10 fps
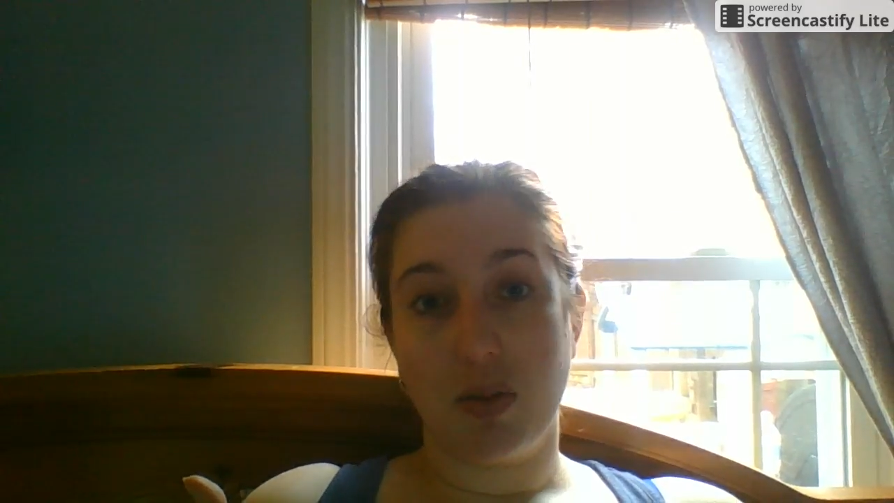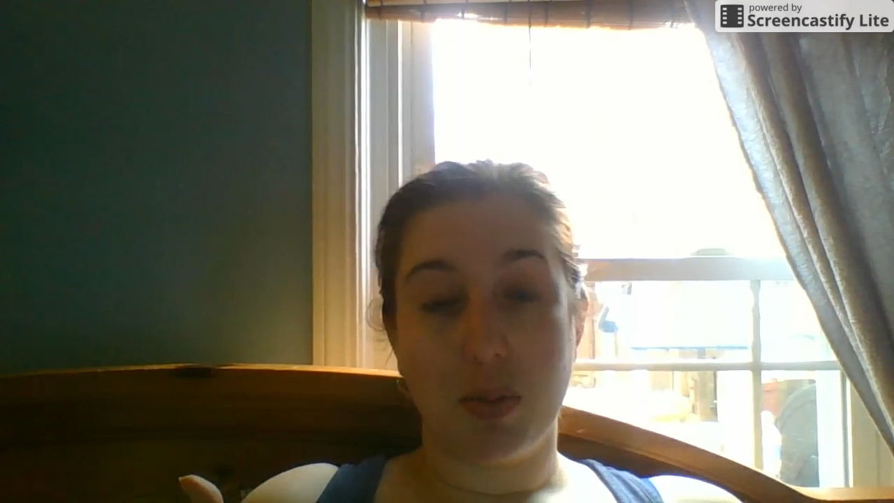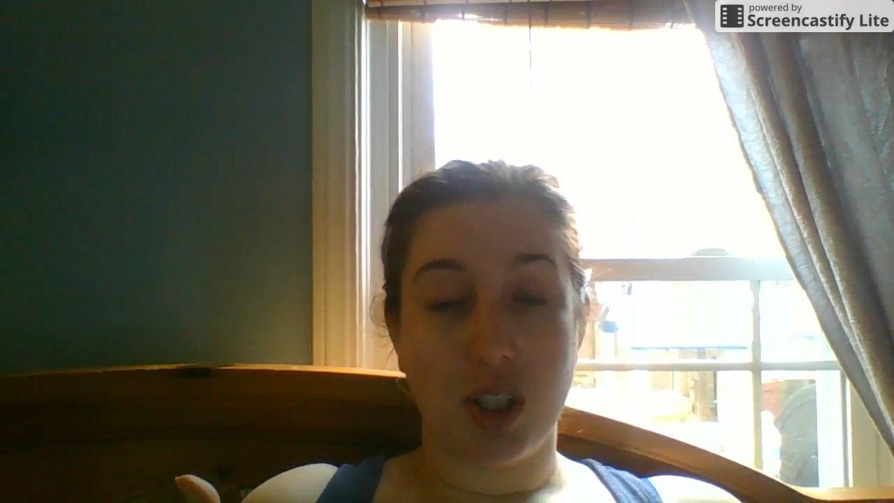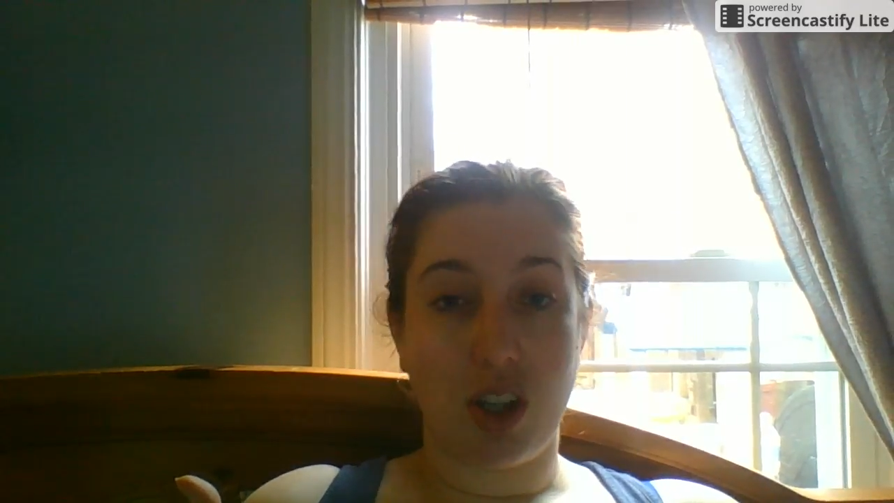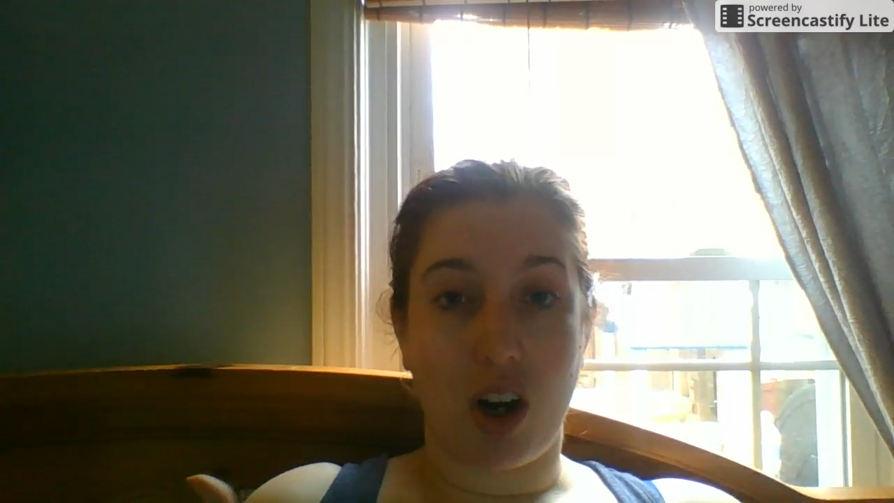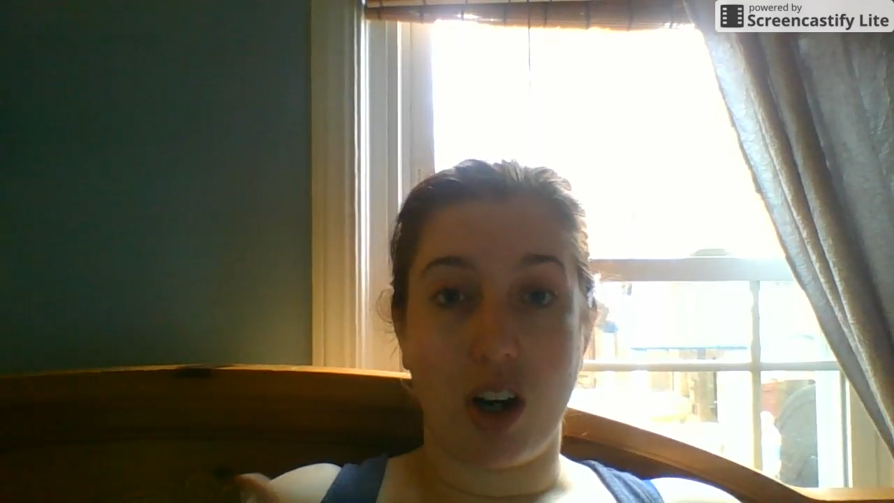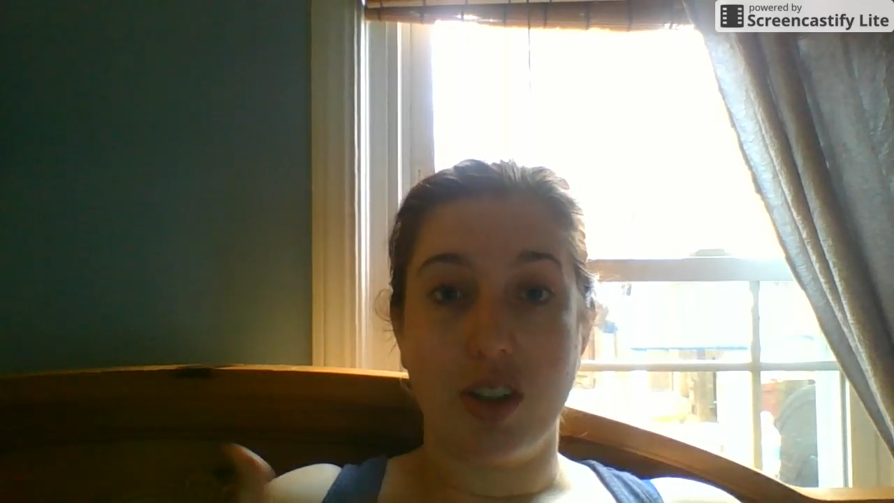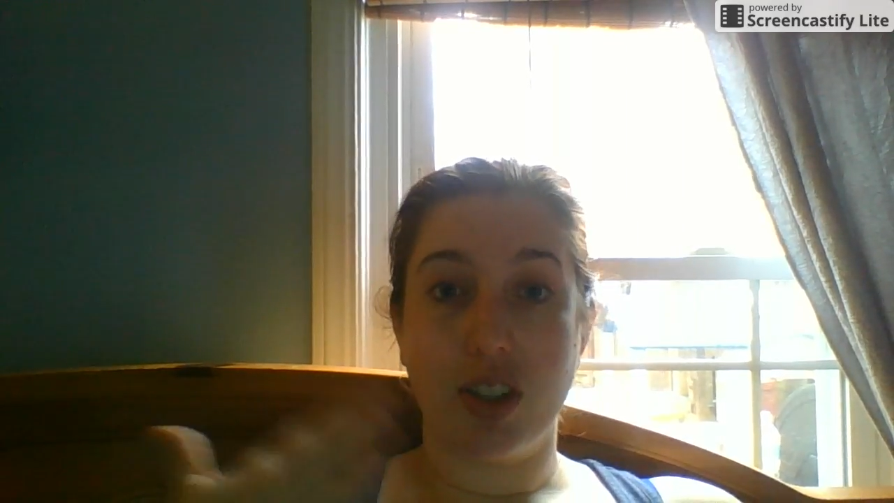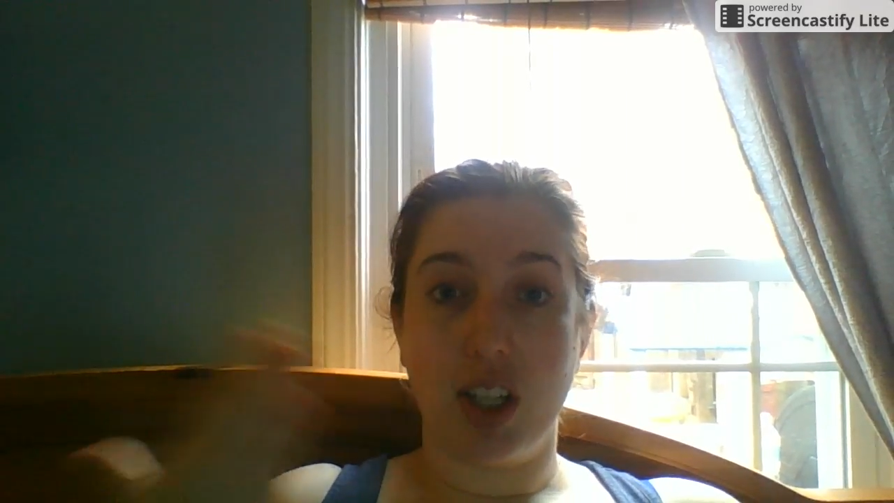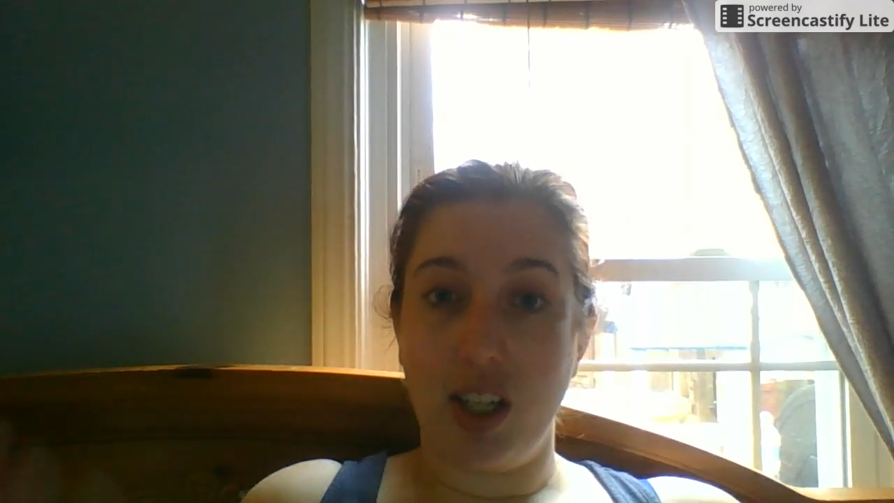
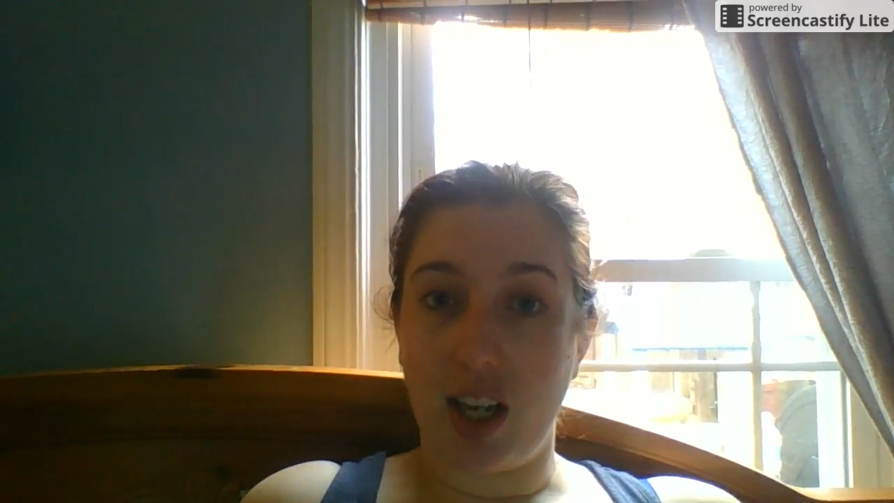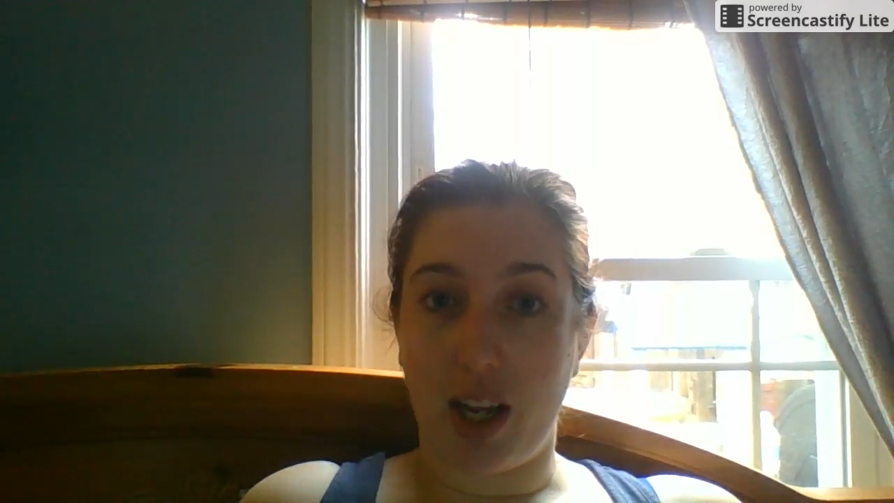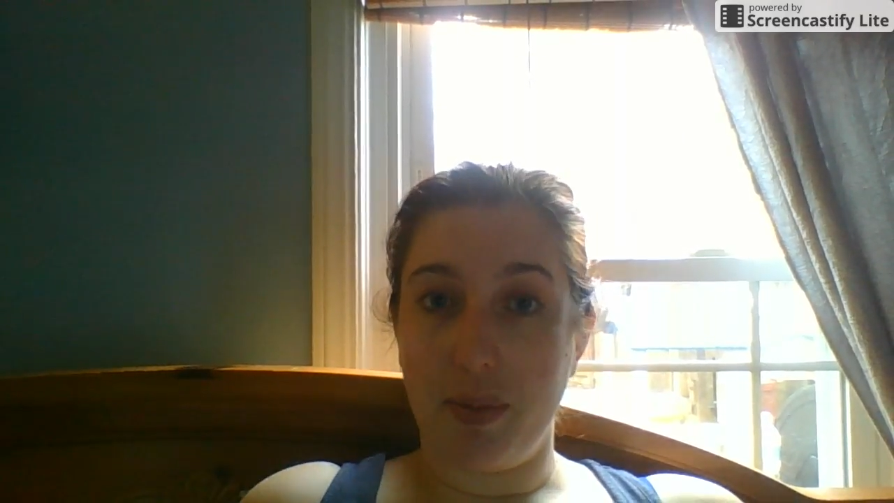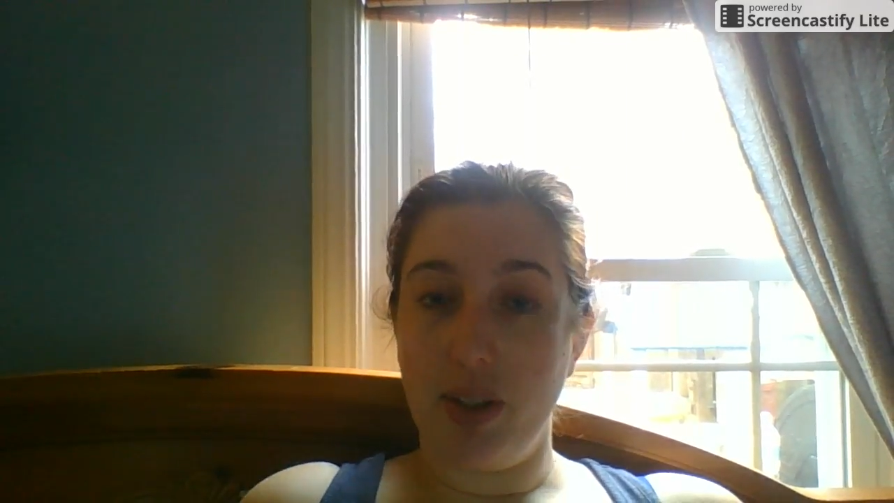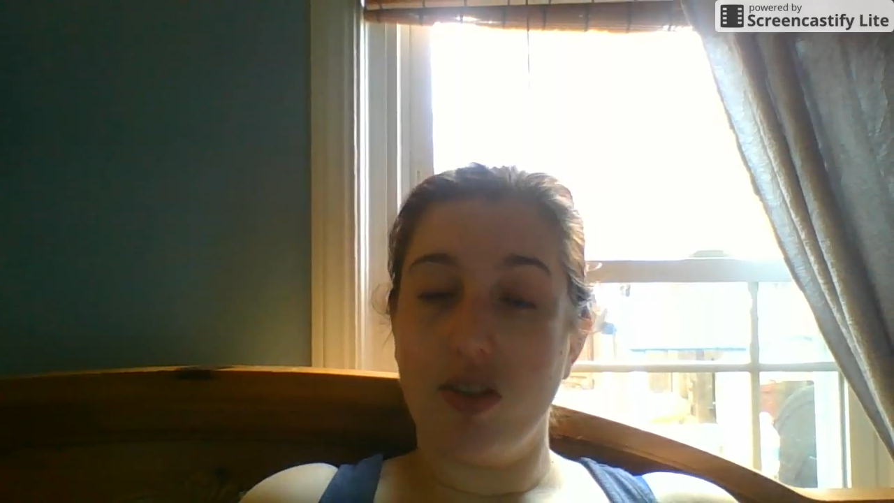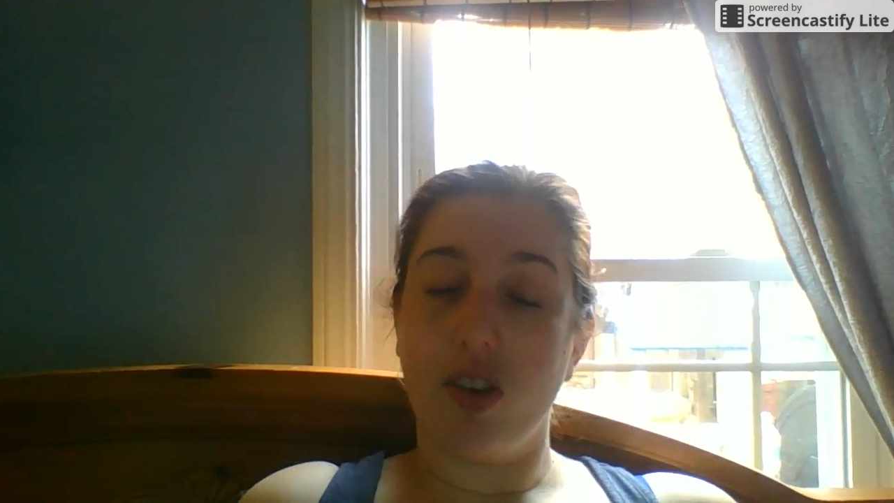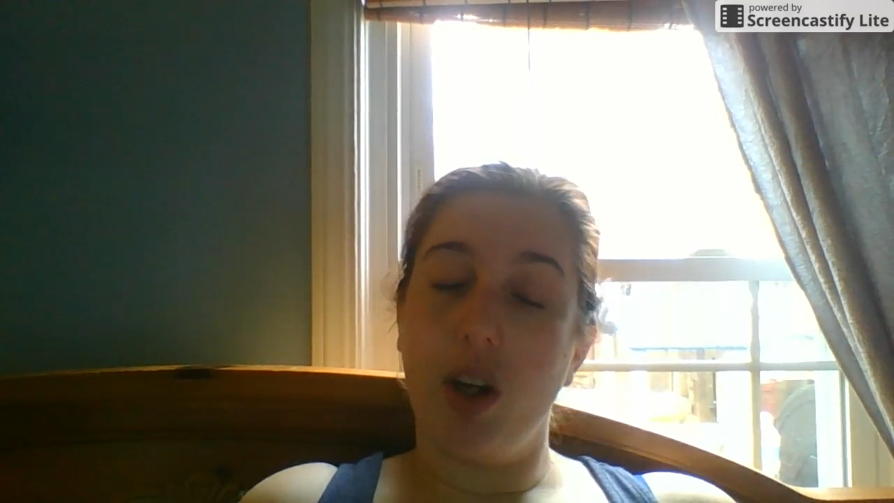stars and diamonds,